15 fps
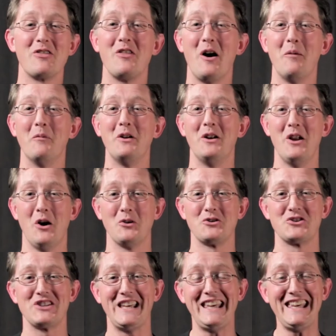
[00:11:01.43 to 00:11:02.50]
thumb
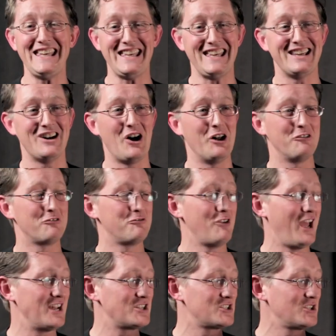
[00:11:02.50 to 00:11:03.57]
notes. E on
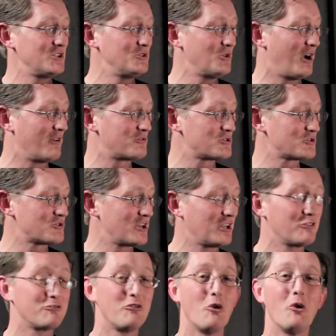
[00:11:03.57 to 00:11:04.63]
fret 2 of
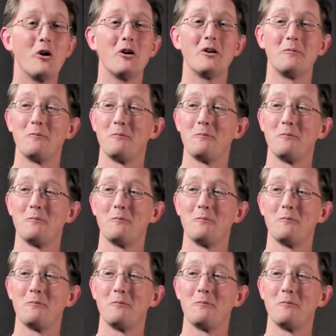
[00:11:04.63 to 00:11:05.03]
string 4,